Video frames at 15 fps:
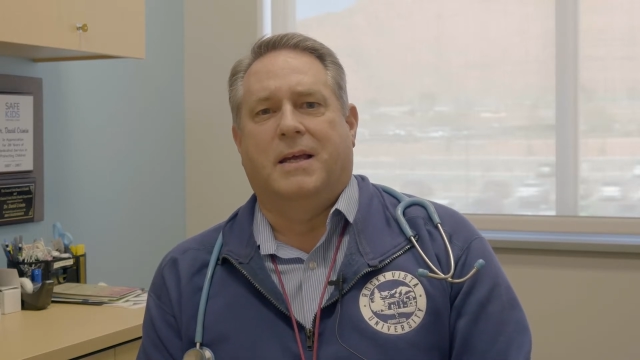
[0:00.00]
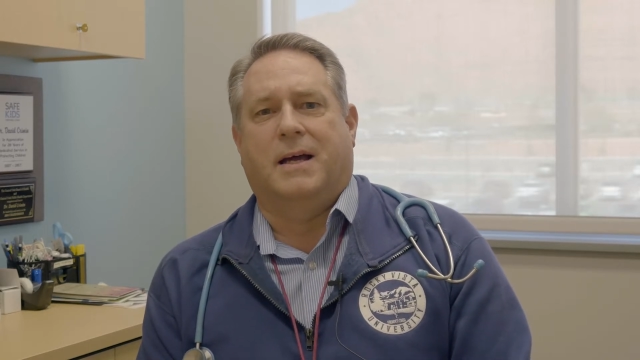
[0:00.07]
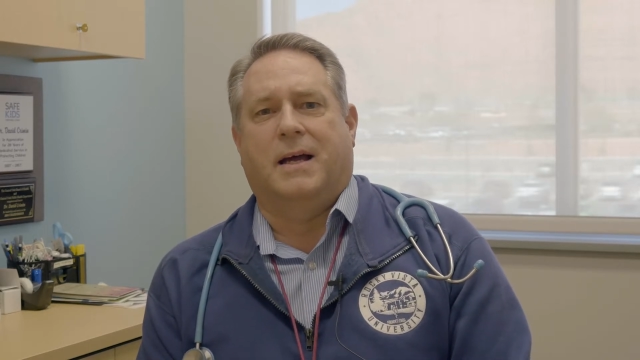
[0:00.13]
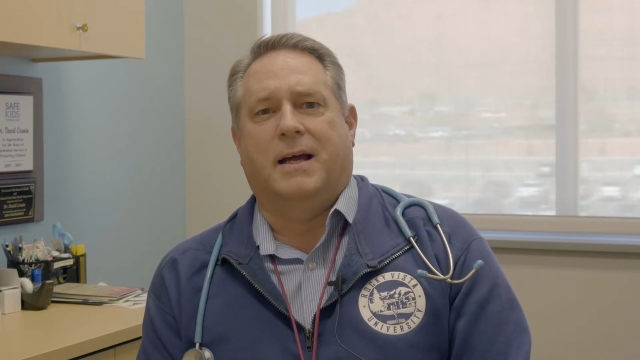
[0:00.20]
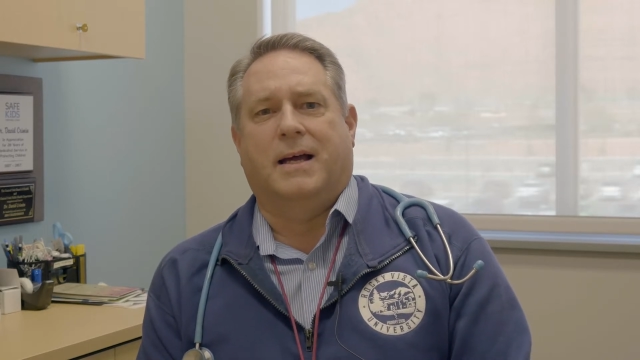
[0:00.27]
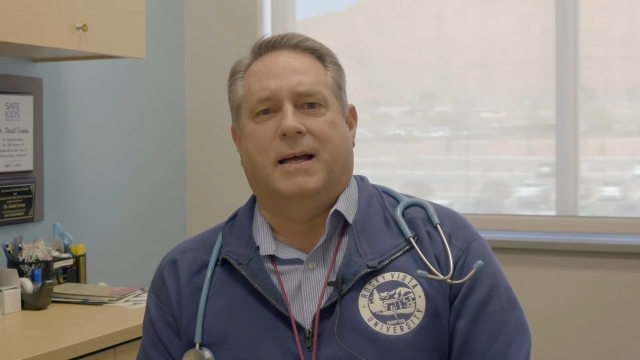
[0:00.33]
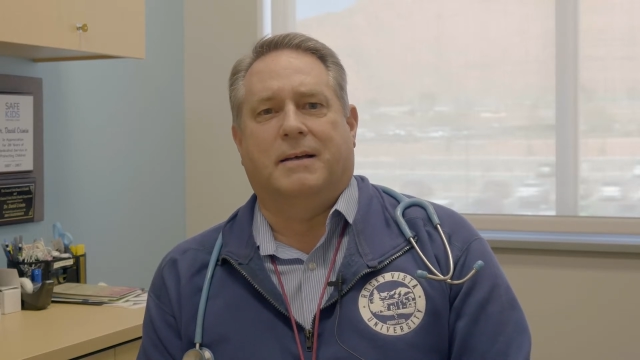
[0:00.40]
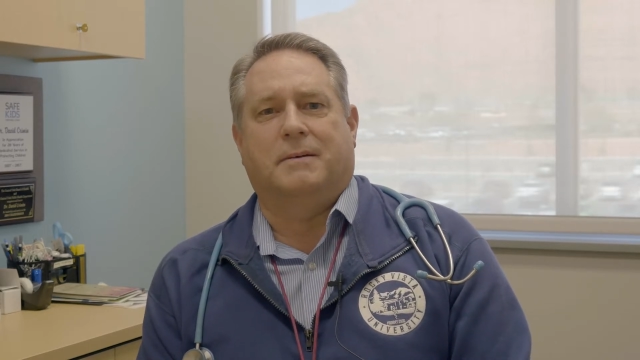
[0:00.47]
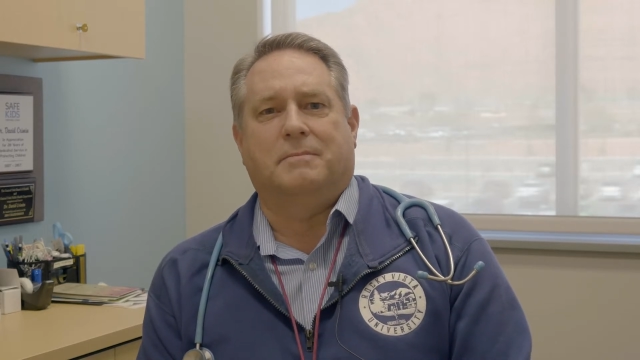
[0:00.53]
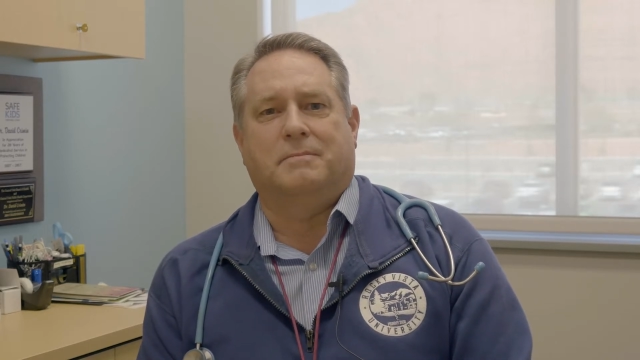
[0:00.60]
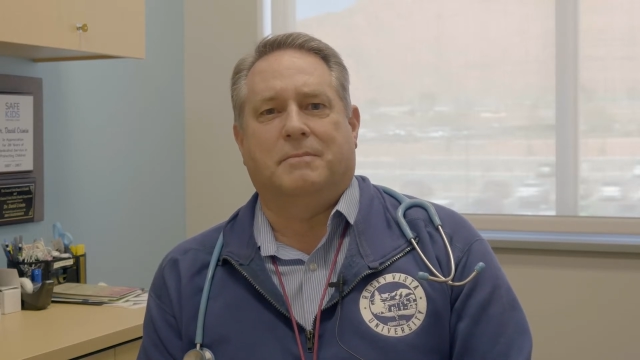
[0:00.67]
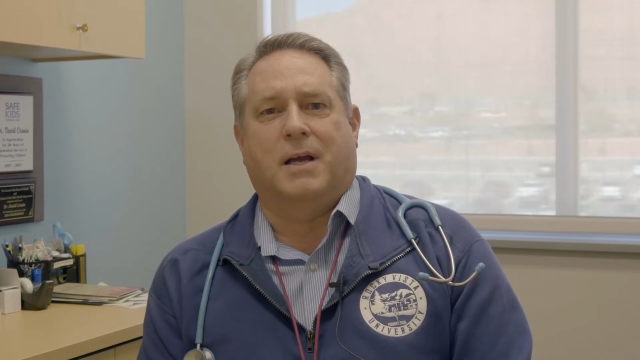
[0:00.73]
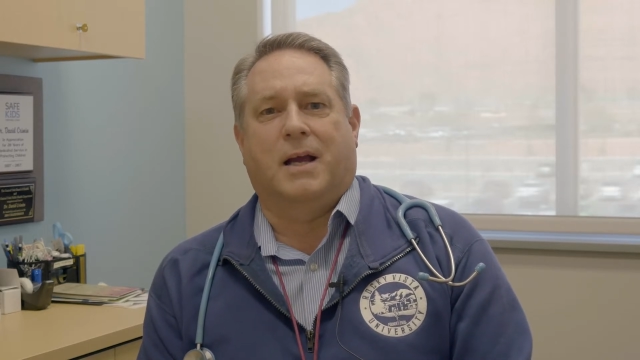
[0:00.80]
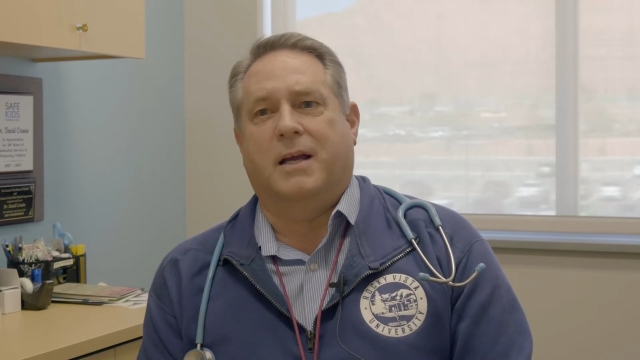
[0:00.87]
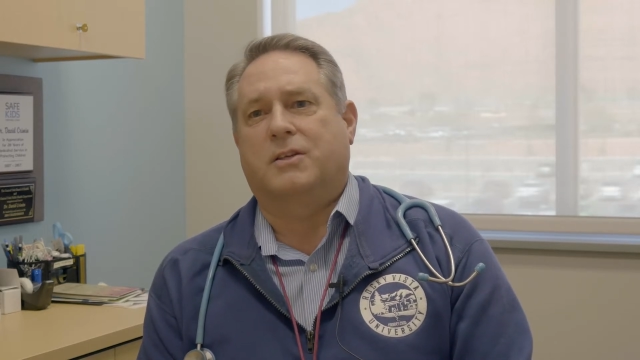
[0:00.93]

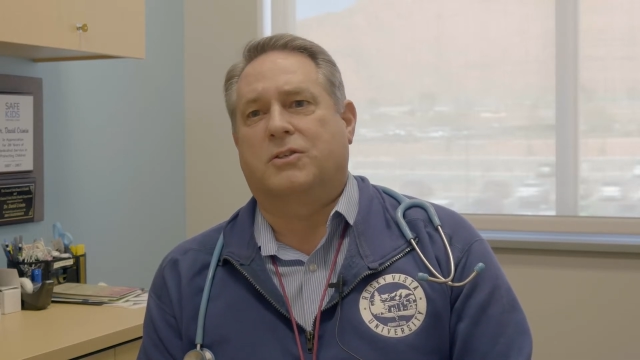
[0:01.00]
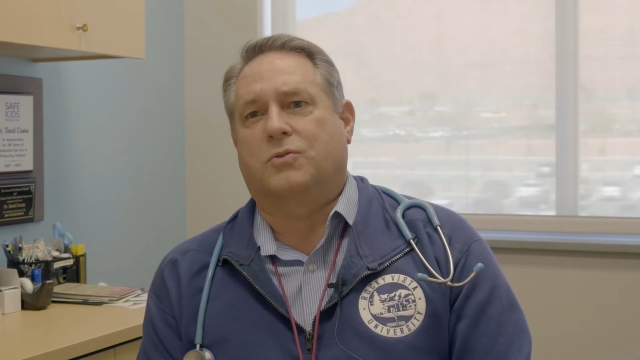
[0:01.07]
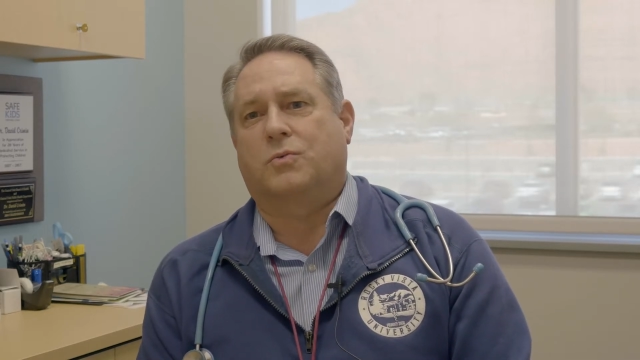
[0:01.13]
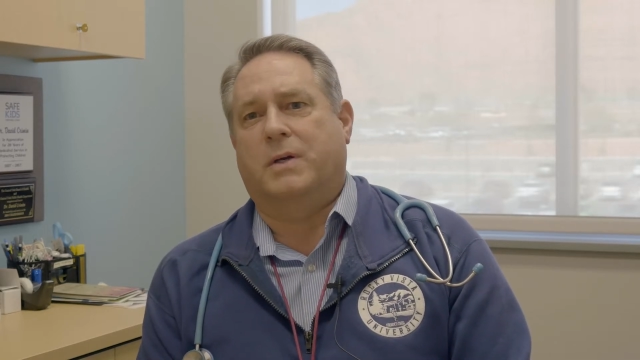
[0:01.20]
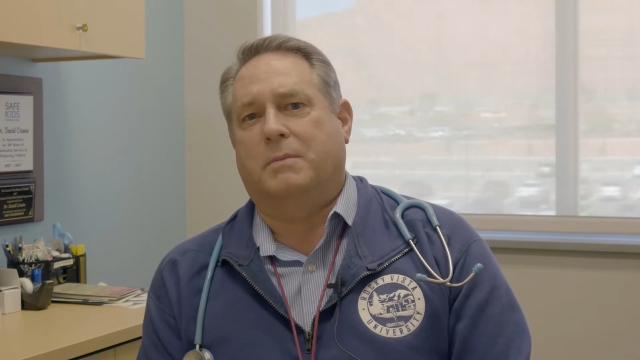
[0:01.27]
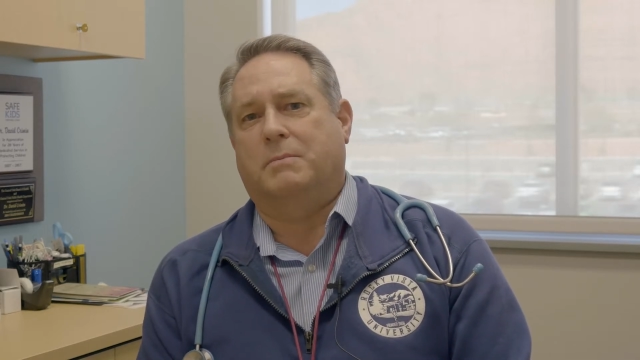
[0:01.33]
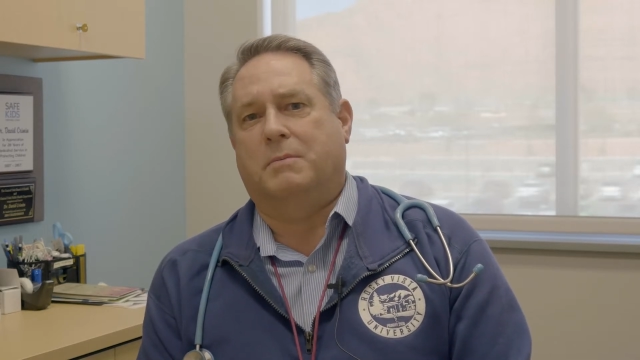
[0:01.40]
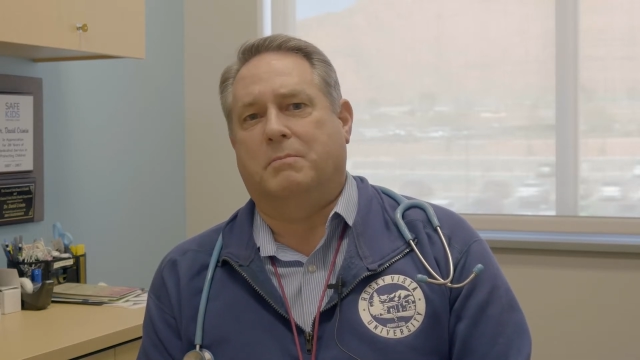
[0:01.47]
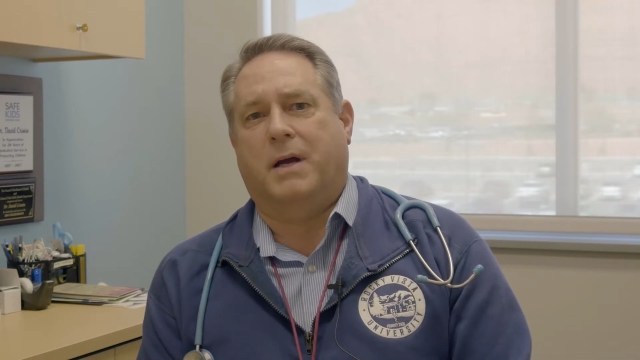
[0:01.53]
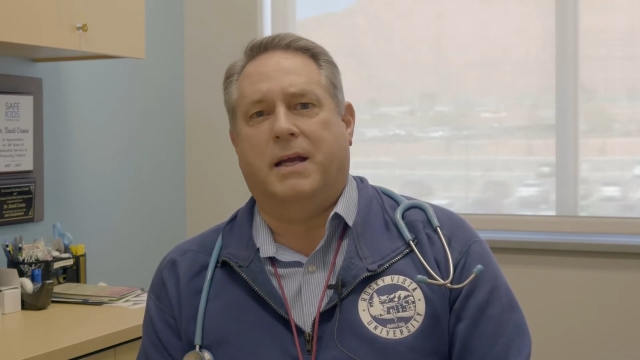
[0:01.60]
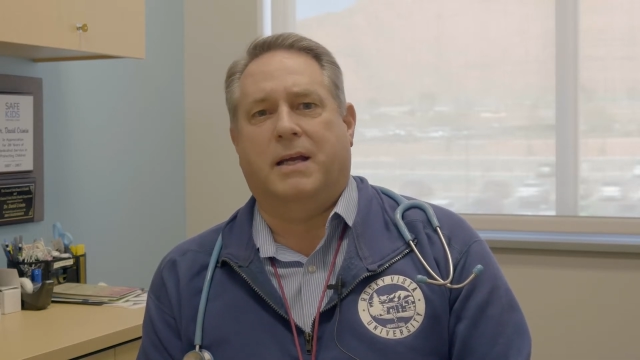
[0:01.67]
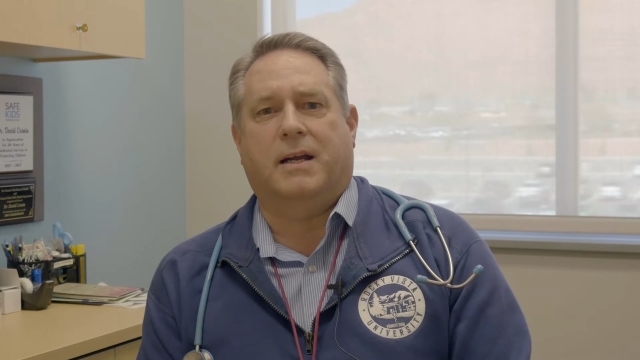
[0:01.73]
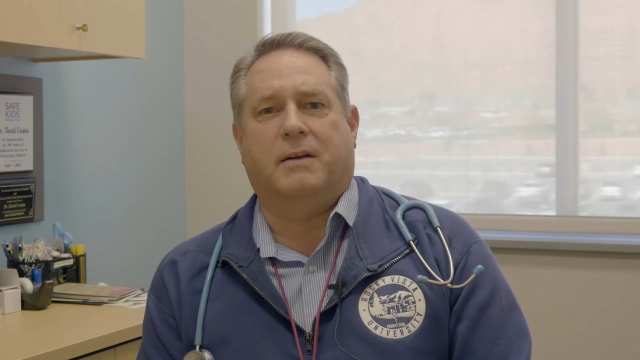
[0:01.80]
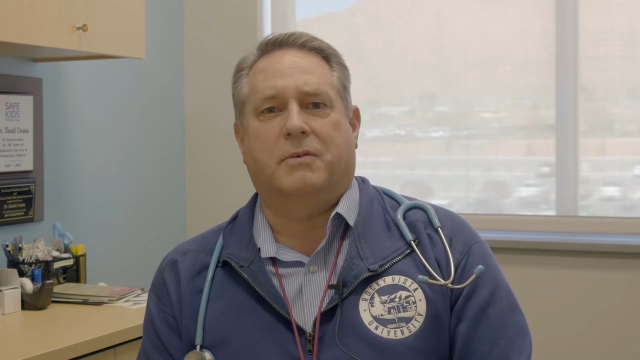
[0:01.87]
Um, I swim and bike